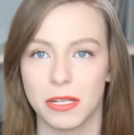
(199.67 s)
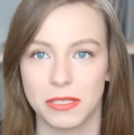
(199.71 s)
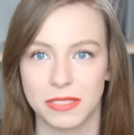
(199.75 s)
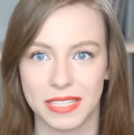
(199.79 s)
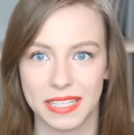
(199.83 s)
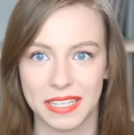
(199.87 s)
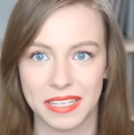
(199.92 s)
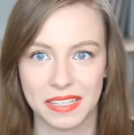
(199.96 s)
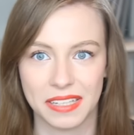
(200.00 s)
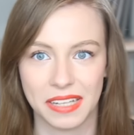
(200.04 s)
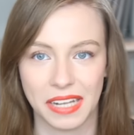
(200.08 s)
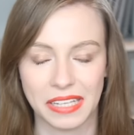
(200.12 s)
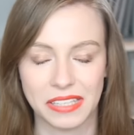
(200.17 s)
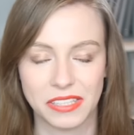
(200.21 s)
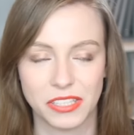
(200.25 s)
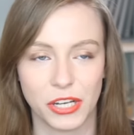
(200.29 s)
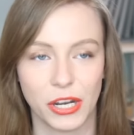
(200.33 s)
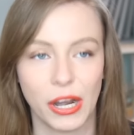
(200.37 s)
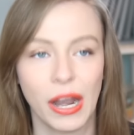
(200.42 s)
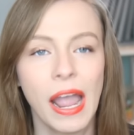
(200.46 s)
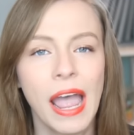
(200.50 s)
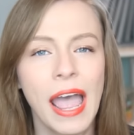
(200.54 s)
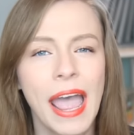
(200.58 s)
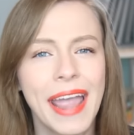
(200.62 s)
Melting
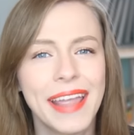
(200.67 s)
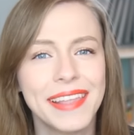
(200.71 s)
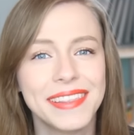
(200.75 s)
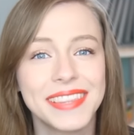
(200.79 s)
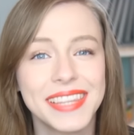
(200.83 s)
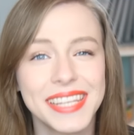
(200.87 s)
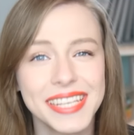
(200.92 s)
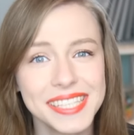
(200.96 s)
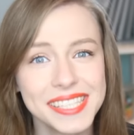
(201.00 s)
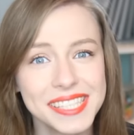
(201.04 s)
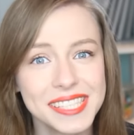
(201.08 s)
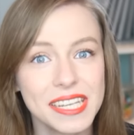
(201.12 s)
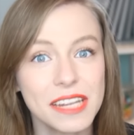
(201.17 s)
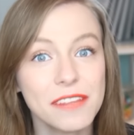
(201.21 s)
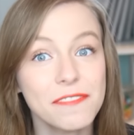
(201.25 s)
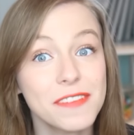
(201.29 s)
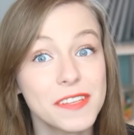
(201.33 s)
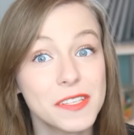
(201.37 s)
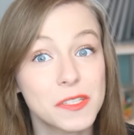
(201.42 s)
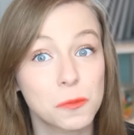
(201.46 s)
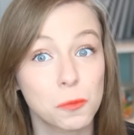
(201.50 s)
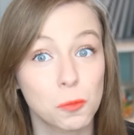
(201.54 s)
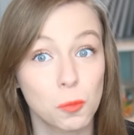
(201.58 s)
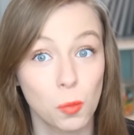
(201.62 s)
Cleanser. And this stuff
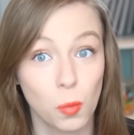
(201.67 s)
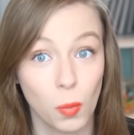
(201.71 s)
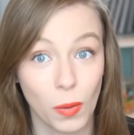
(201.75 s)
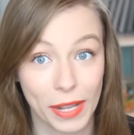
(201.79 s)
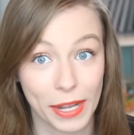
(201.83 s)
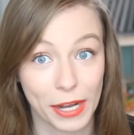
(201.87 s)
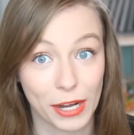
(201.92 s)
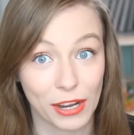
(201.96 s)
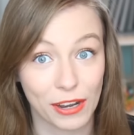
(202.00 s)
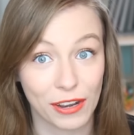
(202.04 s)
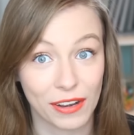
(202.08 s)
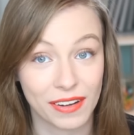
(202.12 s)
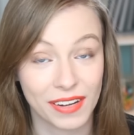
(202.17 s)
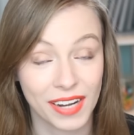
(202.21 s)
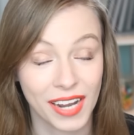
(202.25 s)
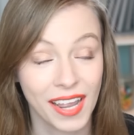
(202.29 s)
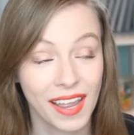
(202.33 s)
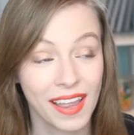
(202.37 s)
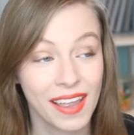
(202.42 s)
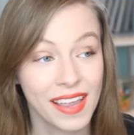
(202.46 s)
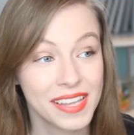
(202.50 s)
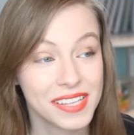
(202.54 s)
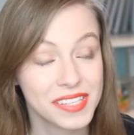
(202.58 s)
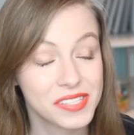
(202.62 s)
is weird.
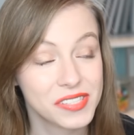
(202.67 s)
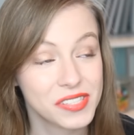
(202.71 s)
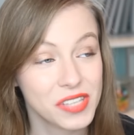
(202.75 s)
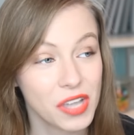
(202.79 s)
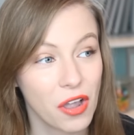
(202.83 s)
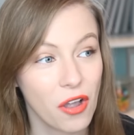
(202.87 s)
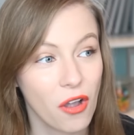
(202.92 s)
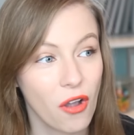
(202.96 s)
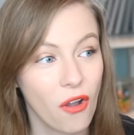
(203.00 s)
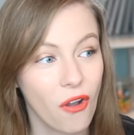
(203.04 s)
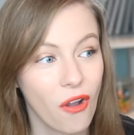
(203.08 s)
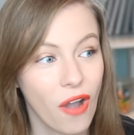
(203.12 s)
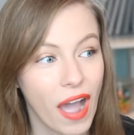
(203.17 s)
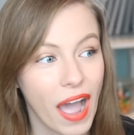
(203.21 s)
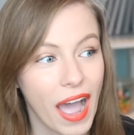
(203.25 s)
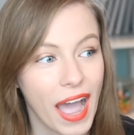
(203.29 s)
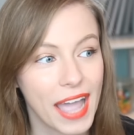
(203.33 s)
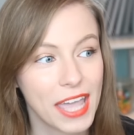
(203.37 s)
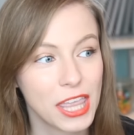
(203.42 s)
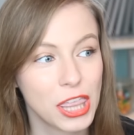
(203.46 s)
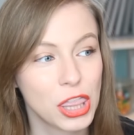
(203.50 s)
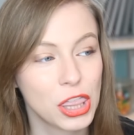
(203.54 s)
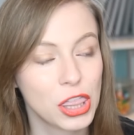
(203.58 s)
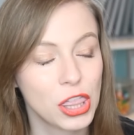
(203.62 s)
So
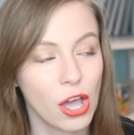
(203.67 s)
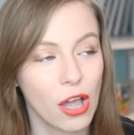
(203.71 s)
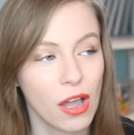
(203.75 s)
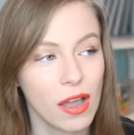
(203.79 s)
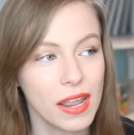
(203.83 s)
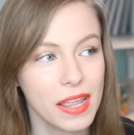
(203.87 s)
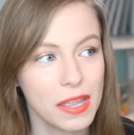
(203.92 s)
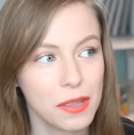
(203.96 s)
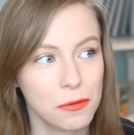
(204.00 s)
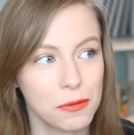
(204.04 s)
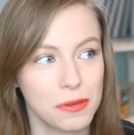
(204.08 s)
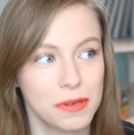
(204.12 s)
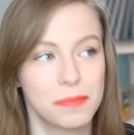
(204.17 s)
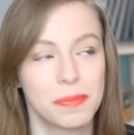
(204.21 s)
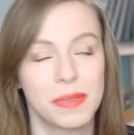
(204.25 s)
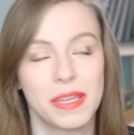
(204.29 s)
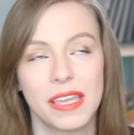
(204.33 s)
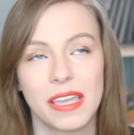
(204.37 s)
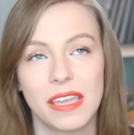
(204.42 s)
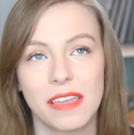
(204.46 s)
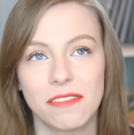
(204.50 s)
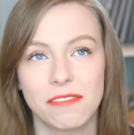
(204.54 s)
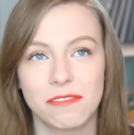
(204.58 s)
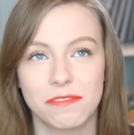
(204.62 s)
I thought it would
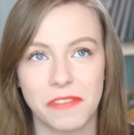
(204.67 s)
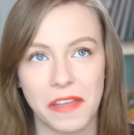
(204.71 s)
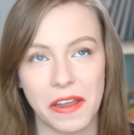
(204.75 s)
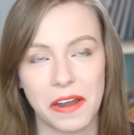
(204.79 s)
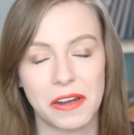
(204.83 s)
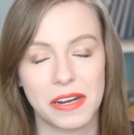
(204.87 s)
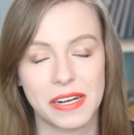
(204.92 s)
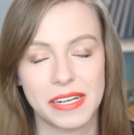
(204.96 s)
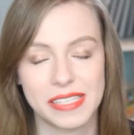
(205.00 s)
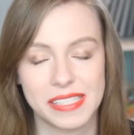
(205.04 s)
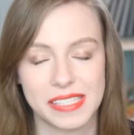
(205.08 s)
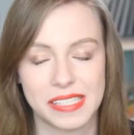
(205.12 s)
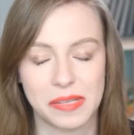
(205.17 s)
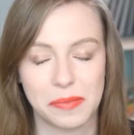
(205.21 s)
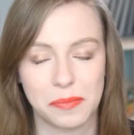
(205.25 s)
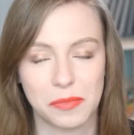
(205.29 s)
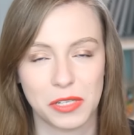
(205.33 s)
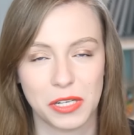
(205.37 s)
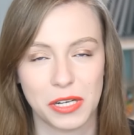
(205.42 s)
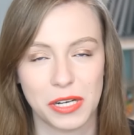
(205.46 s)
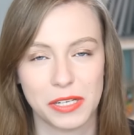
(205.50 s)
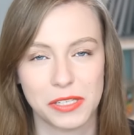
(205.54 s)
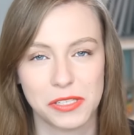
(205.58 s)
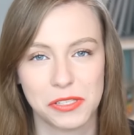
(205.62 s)
be very
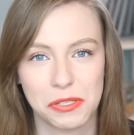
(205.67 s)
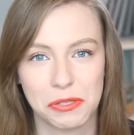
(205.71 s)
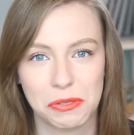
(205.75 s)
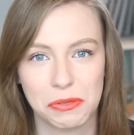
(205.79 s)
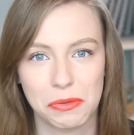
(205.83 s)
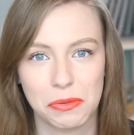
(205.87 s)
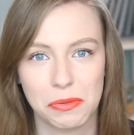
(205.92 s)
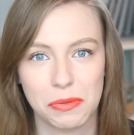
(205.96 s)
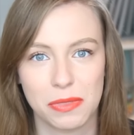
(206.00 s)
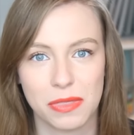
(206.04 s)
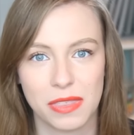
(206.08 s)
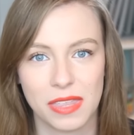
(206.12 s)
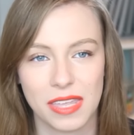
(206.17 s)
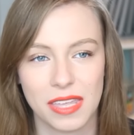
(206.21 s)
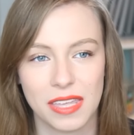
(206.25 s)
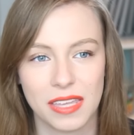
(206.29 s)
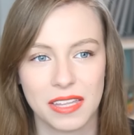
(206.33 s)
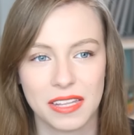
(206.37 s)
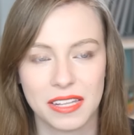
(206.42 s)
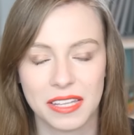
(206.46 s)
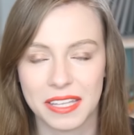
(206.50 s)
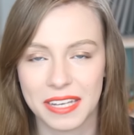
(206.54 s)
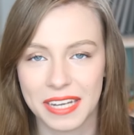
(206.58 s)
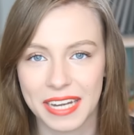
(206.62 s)
similar to the
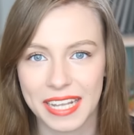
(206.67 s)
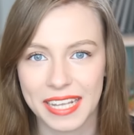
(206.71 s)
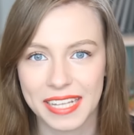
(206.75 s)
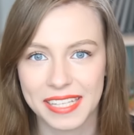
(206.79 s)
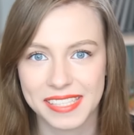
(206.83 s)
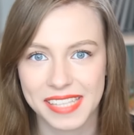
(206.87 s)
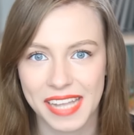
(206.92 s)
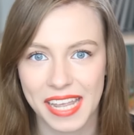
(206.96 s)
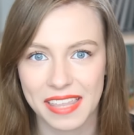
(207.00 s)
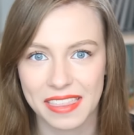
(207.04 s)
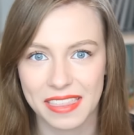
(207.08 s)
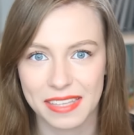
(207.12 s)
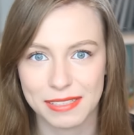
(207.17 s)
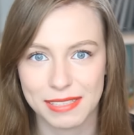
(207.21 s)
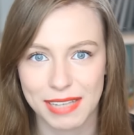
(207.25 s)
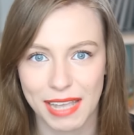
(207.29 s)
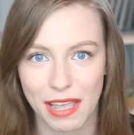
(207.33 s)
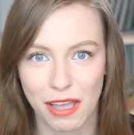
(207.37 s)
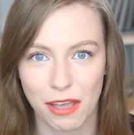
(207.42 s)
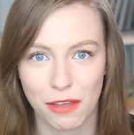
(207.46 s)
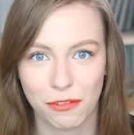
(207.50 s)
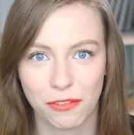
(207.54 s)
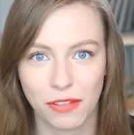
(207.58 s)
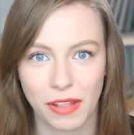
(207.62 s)
Clinique Take the
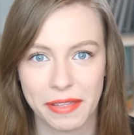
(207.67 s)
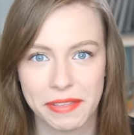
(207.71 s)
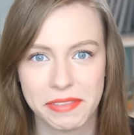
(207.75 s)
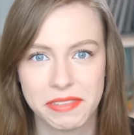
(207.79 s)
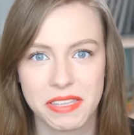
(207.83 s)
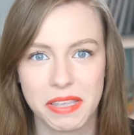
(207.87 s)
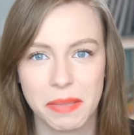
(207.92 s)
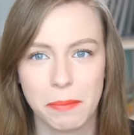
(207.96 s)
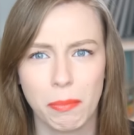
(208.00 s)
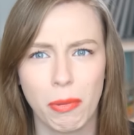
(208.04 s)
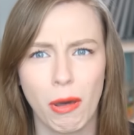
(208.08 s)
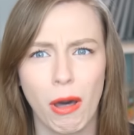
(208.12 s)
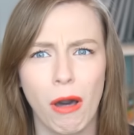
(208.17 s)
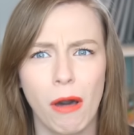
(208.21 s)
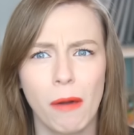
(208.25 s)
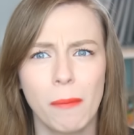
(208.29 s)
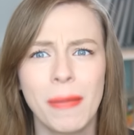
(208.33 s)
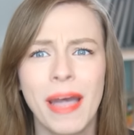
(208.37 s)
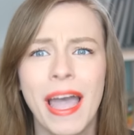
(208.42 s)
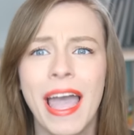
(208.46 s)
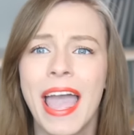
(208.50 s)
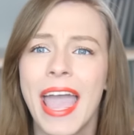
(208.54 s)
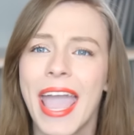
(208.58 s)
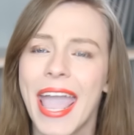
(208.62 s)
Day Off Cleansing
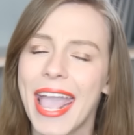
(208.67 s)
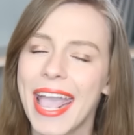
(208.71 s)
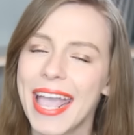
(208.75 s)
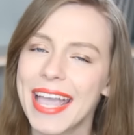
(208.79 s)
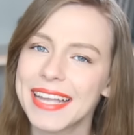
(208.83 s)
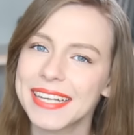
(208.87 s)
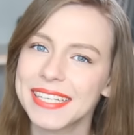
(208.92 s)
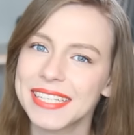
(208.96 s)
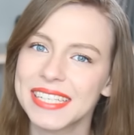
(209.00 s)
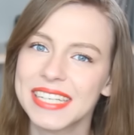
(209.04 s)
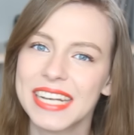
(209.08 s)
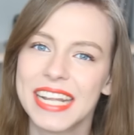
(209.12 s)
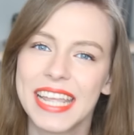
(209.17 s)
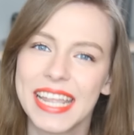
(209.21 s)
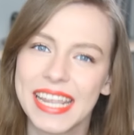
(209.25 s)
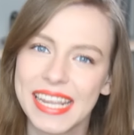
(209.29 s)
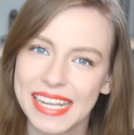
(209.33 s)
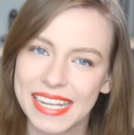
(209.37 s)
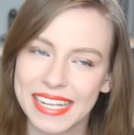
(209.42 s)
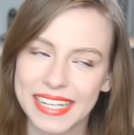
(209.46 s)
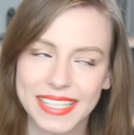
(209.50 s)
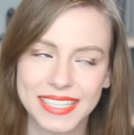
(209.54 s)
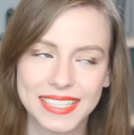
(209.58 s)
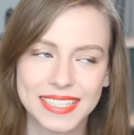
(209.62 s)
Balm, and it
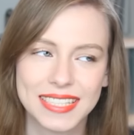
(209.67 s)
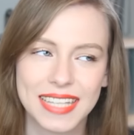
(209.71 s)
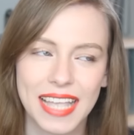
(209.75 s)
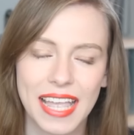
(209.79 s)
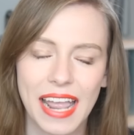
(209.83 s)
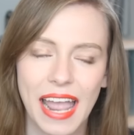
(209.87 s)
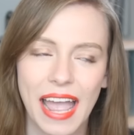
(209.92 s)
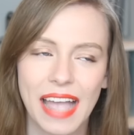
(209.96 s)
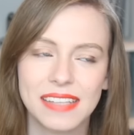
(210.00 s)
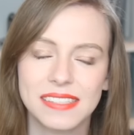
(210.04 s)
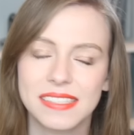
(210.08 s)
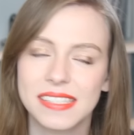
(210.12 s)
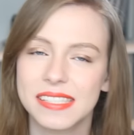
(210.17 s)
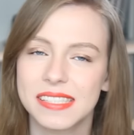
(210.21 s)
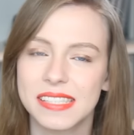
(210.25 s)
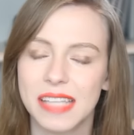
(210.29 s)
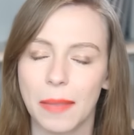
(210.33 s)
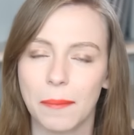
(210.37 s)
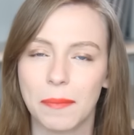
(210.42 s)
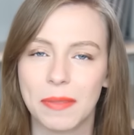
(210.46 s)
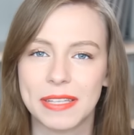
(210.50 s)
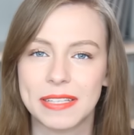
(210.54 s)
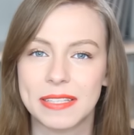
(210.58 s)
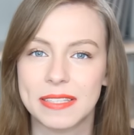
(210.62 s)
is. It has the
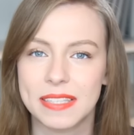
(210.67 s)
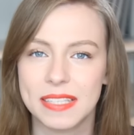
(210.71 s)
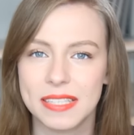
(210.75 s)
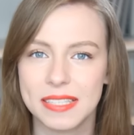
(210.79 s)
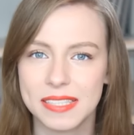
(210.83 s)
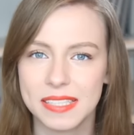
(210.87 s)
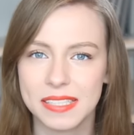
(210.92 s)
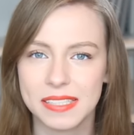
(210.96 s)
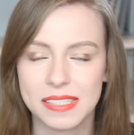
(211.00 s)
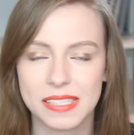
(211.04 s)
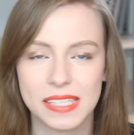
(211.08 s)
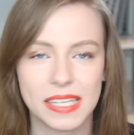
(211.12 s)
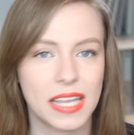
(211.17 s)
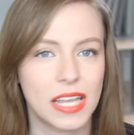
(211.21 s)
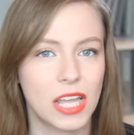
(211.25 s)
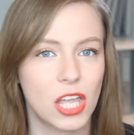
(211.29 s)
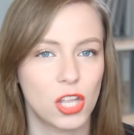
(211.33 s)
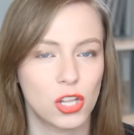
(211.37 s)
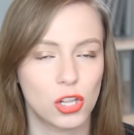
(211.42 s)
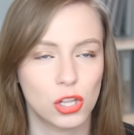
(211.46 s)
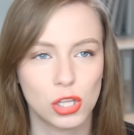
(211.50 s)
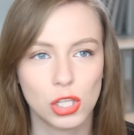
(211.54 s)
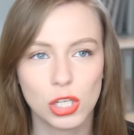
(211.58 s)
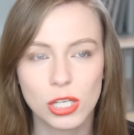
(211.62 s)
same consistency,
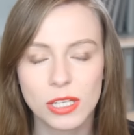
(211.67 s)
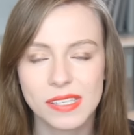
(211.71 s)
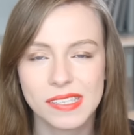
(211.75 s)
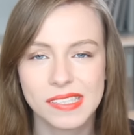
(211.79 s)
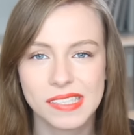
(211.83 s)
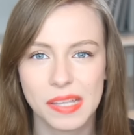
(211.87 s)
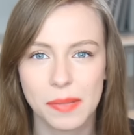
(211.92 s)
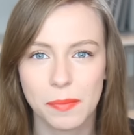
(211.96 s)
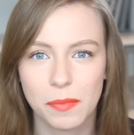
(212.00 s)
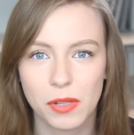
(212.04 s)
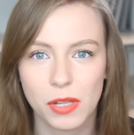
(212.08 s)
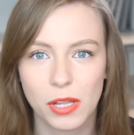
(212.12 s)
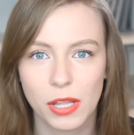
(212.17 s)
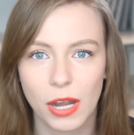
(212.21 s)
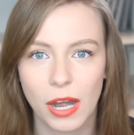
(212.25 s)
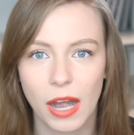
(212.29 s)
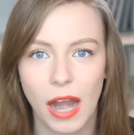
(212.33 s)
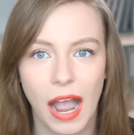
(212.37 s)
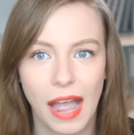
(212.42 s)
it looks similar.